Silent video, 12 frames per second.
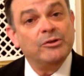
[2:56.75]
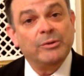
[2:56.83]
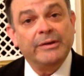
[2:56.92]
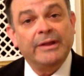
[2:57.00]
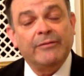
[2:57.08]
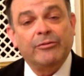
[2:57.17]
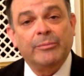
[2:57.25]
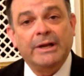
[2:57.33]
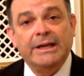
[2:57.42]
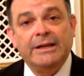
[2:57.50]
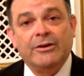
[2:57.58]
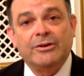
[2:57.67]
doing that for
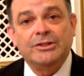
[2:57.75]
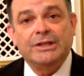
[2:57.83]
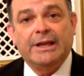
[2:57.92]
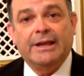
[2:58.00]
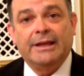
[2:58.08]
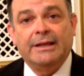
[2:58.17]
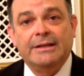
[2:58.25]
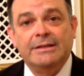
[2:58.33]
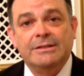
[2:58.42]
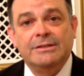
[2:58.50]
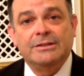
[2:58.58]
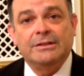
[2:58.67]
many years, and